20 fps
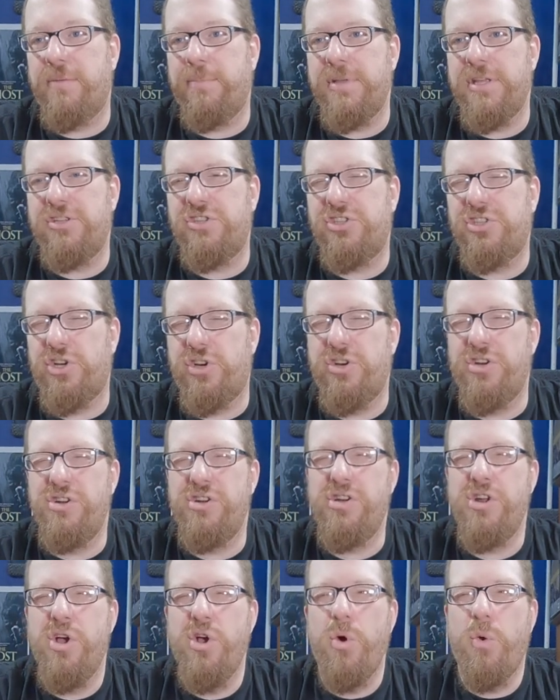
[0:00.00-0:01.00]
uh, there'll be
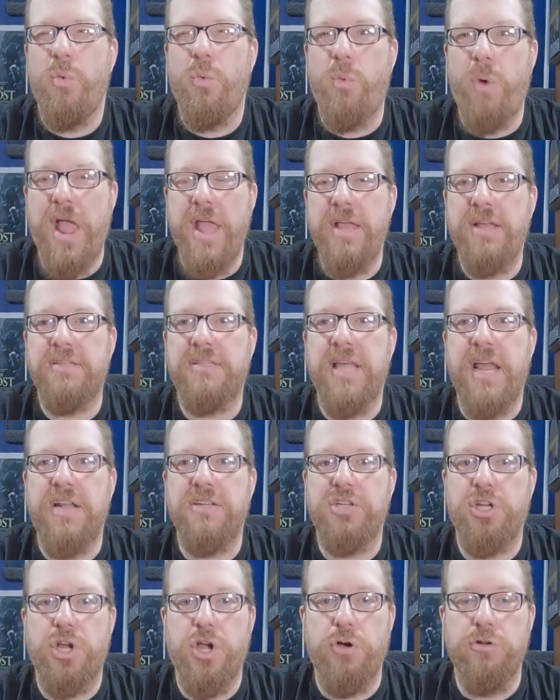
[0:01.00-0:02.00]
certain ways that
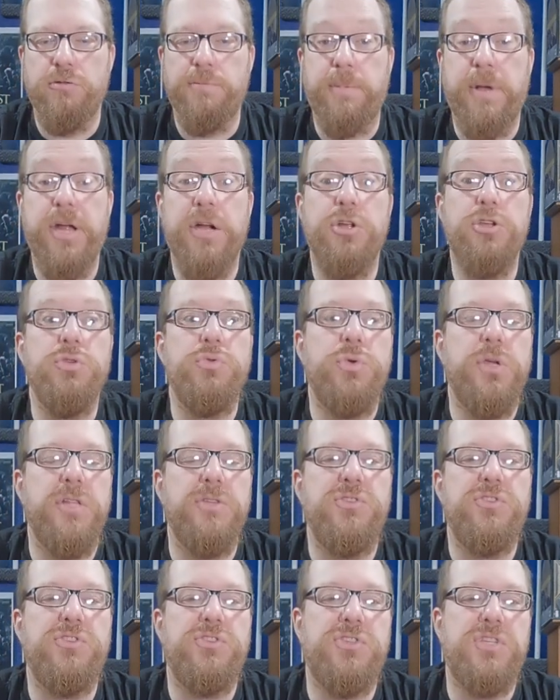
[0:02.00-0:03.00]
as a ghost player you
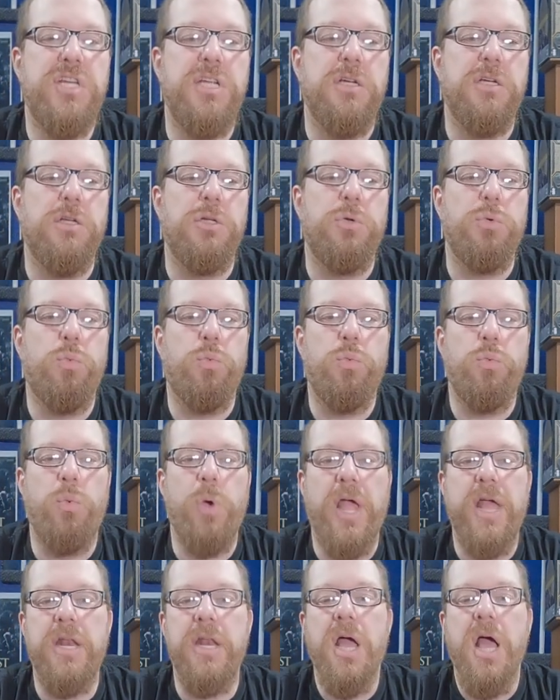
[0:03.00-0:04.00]
can still
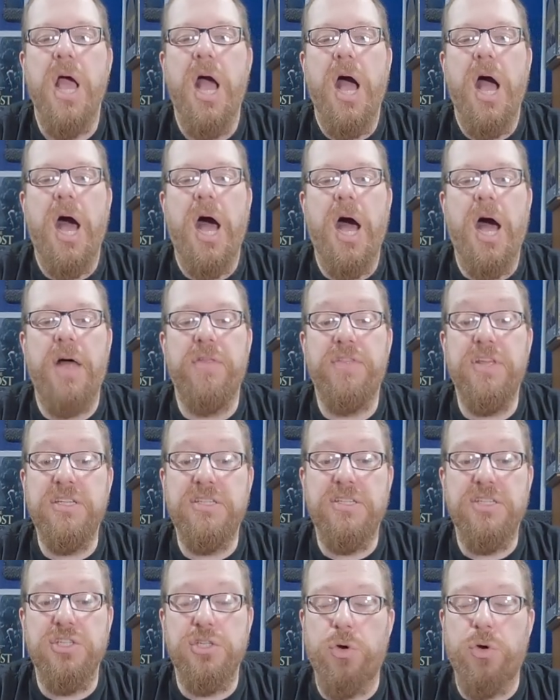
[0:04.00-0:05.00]
win. Uh,
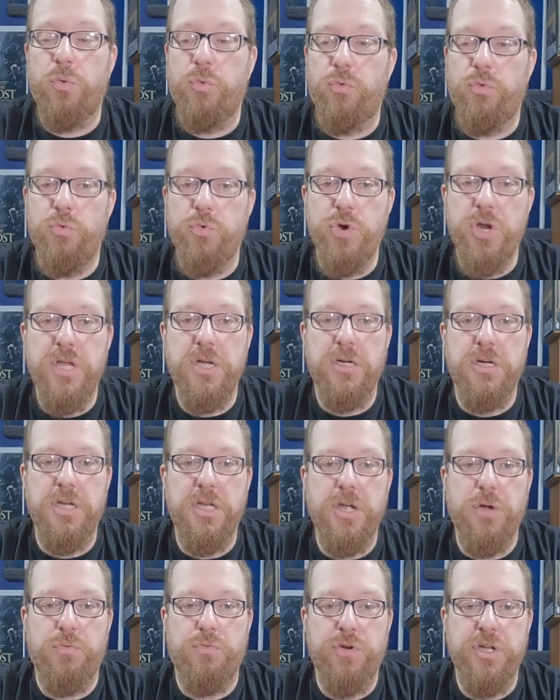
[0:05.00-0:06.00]
this
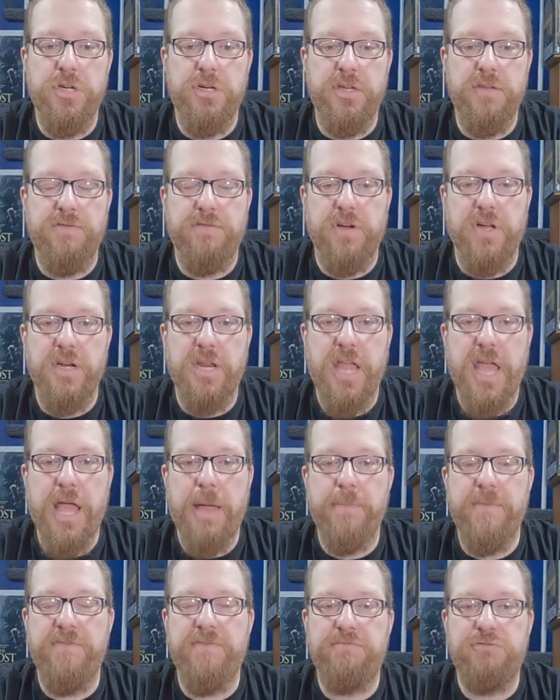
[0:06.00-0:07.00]
really really fun
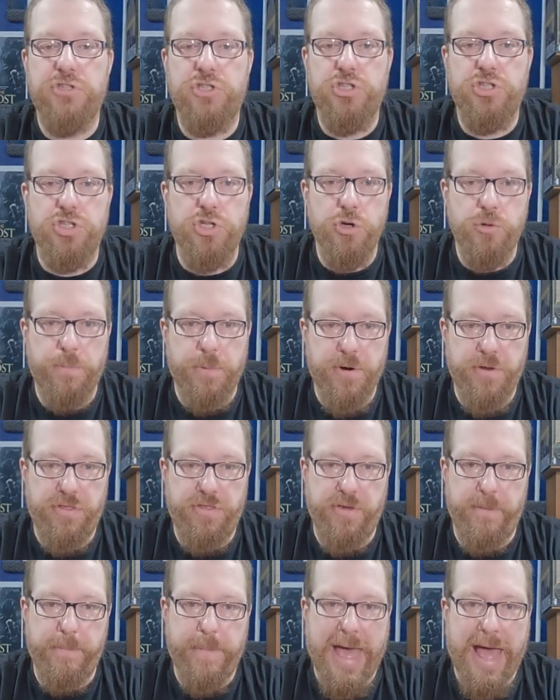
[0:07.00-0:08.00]
game, super
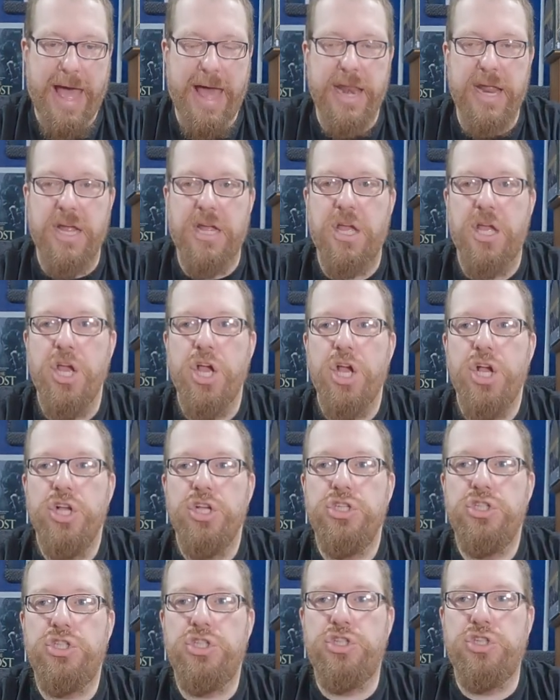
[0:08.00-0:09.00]
thematic,
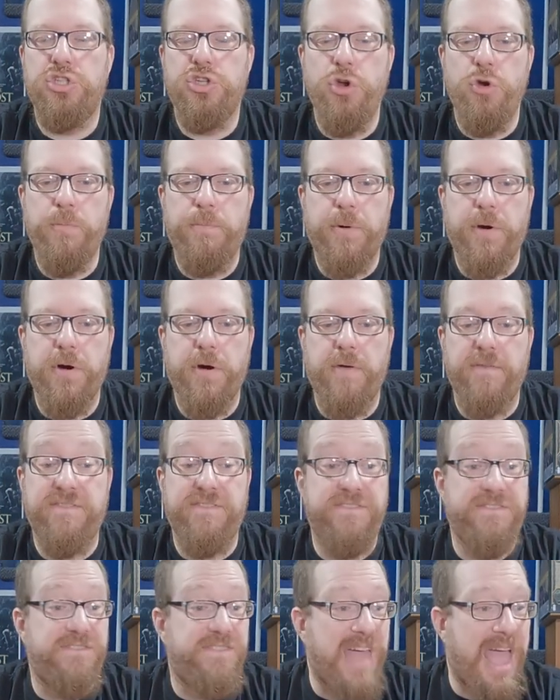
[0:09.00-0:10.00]
super
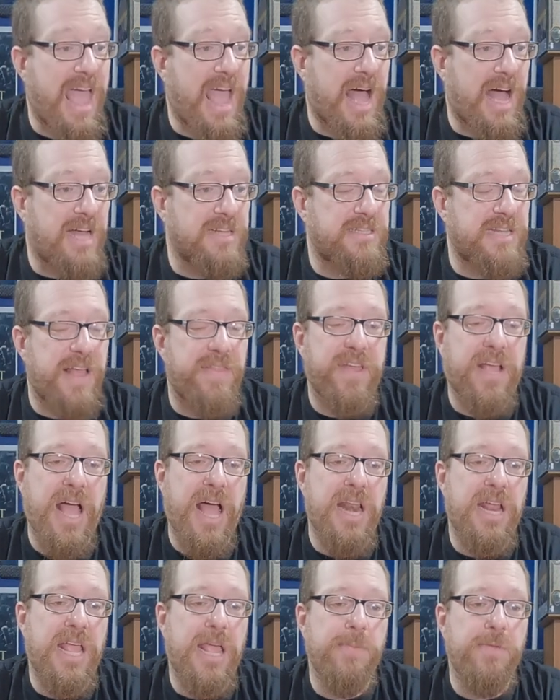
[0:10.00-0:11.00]
fast, and the
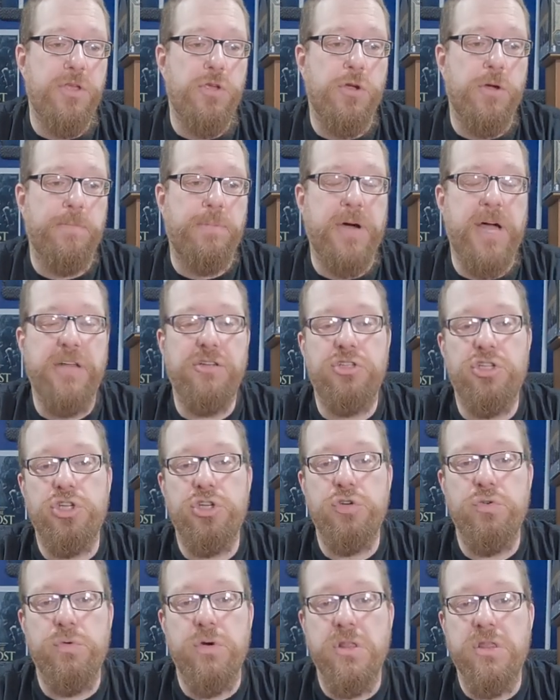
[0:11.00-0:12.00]
kind of game that you could play
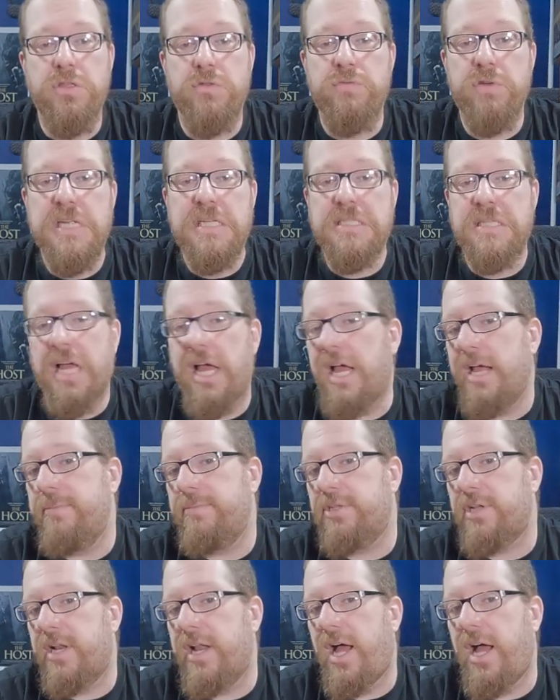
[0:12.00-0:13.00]
two or three
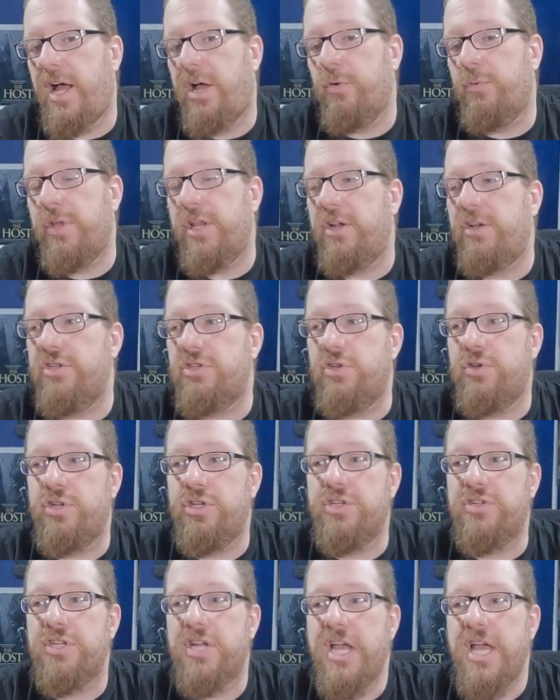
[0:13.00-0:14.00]
times on Halloween because you
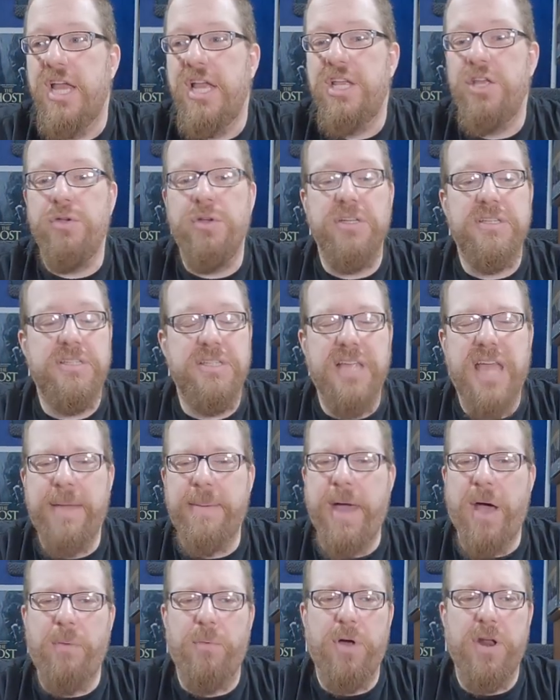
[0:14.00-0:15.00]
could just you can
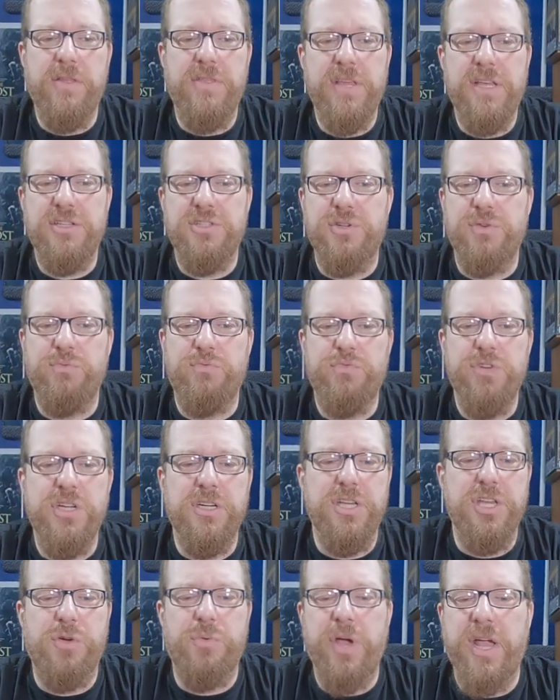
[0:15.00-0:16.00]
slam out one of these
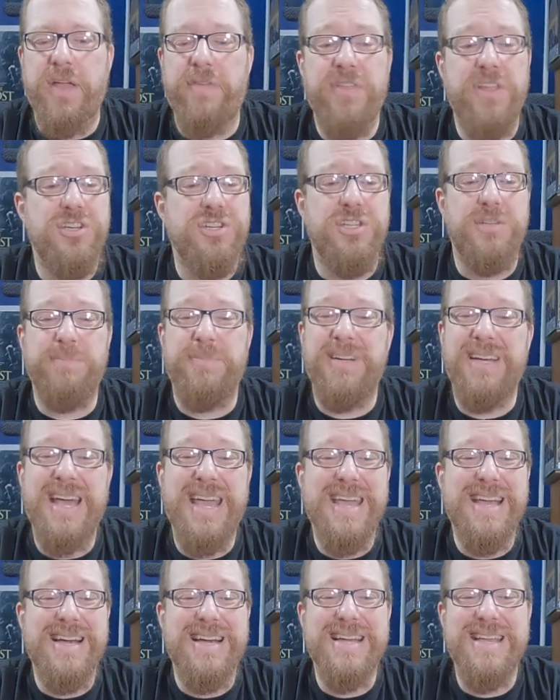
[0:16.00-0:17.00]
really quick and then just
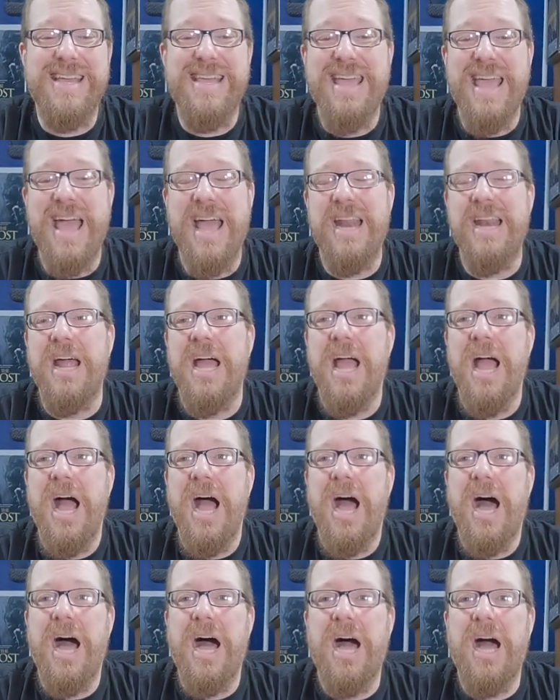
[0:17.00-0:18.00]
play again.
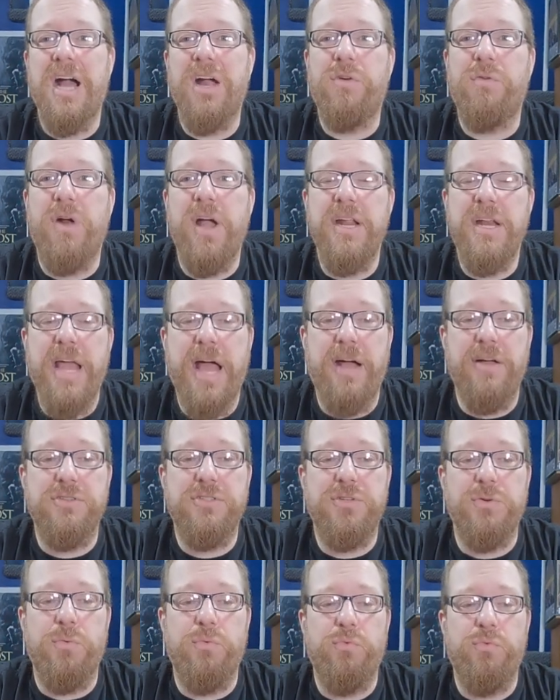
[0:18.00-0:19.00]
Uh,
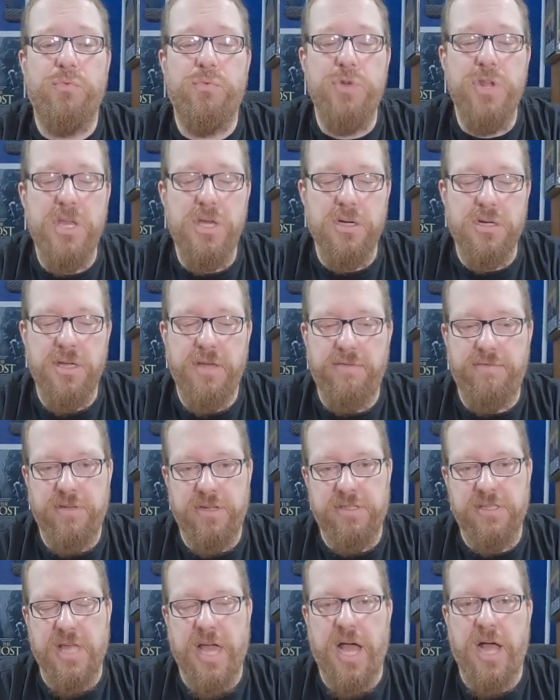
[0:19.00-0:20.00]
Grindhouse really
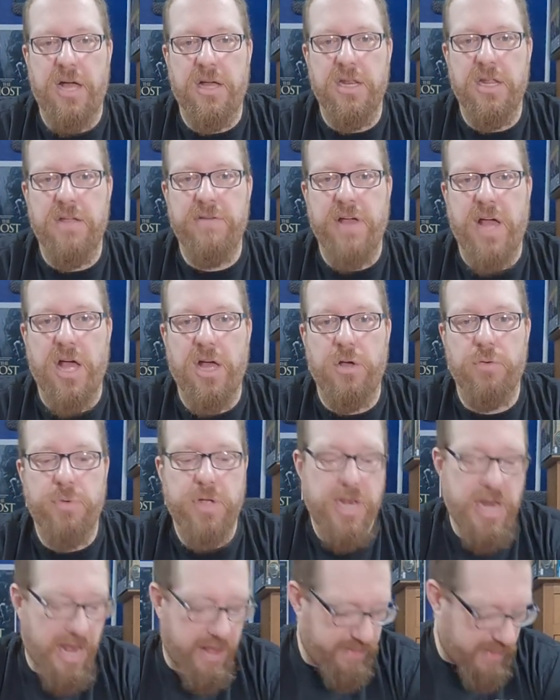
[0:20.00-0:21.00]
fits the holiday of
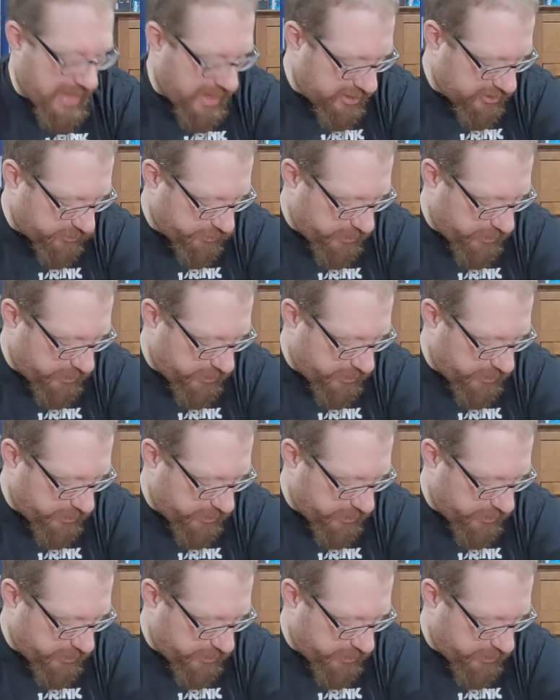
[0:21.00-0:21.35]
Halloween, and that